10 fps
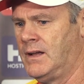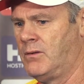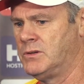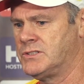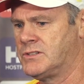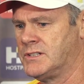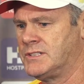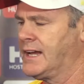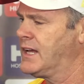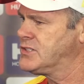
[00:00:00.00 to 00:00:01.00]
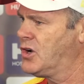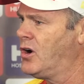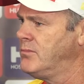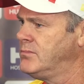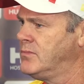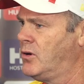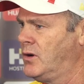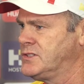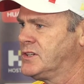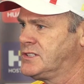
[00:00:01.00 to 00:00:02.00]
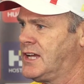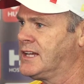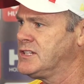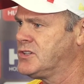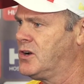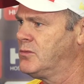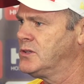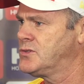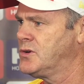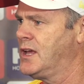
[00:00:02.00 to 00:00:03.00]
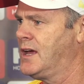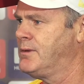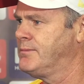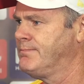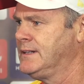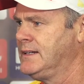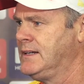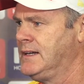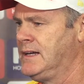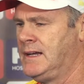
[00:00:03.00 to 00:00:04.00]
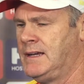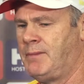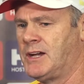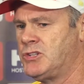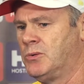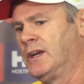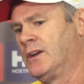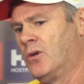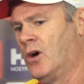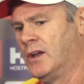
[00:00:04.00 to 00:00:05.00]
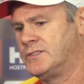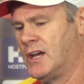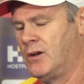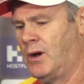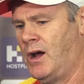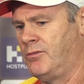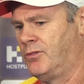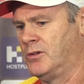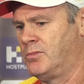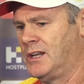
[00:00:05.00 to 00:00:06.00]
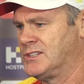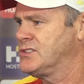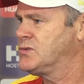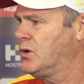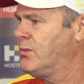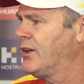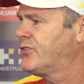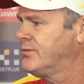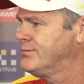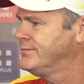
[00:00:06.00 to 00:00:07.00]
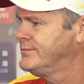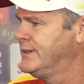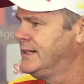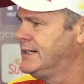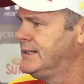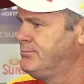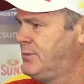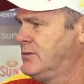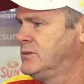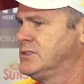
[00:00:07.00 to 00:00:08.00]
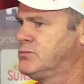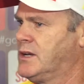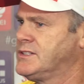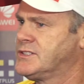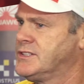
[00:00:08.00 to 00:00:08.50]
we just got to take our time, or he's got to take his time with his rehab and make sure we get it right. So we're hopeful it'll be less than 12 months, but we'll just wait and see.